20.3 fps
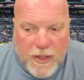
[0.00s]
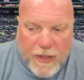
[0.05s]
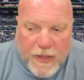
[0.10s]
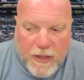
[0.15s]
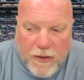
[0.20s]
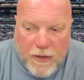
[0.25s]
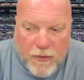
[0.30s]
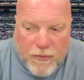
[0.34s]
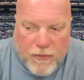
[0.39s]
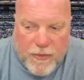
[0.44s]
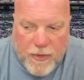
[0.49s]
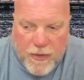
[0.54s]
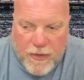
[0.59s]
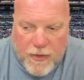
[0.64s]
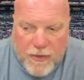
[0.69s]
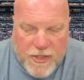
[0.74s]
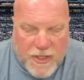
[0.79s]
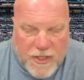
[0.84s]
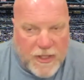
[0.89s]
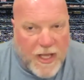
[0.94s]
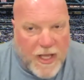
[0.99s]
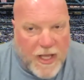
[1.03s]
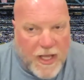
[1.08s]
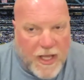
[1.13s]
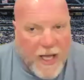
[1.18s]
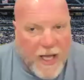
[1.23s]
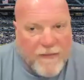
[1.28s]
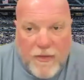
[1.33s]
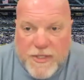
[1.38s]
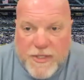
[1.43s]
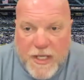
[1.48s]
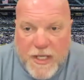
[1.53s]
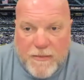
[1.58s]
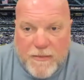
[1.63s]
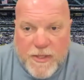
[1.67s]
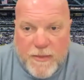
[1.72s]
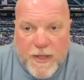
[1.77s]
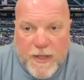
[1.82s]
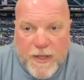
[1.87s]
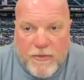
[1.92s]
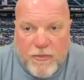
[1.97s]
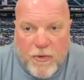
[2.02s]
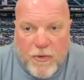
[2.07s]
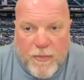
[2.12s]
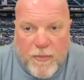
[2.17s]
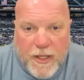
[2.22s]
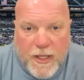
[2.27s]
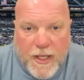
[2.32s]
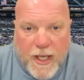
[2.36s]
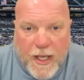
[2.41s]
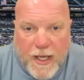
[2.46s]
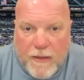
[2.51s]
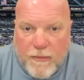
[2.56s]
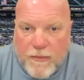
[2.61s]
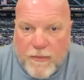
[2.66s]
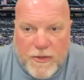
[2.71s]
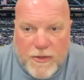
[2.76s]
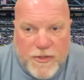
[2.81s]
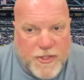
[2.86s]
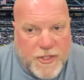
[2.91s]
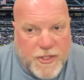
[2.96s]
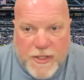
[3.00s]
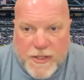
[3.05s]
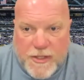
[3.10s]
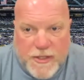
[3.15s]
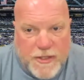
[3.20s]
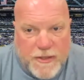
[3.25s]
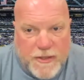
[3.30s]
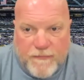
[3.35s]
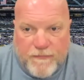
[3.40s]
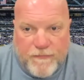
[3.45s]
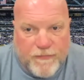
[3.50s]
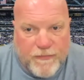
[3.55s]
You know, there's a lot of other teams that may throw money at him that just